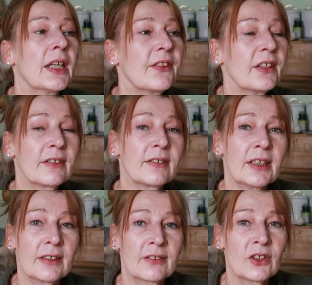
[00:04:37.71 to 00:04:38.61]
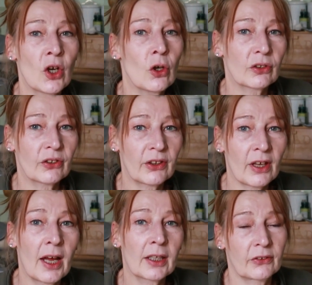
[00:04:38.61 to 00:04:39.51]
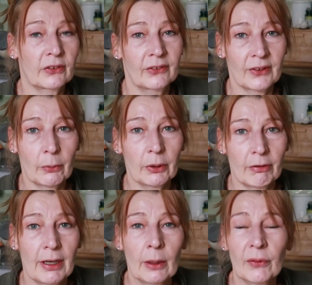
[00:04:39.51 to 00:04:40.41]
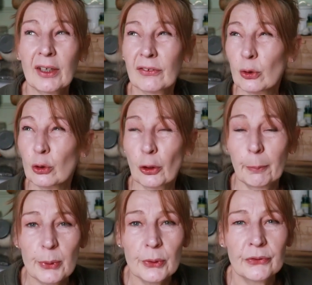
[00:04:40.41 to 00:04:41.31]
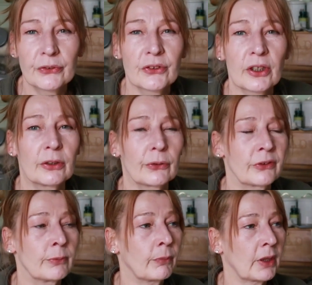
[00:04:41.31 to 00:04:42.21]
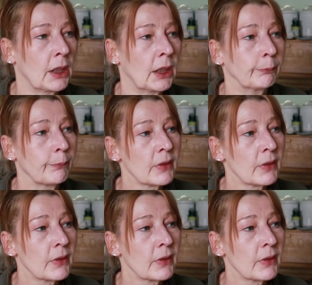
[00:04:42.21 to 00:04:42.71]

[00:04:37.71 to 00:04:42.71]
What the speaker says: This is not that sauerkraut, that's called kapusta or something.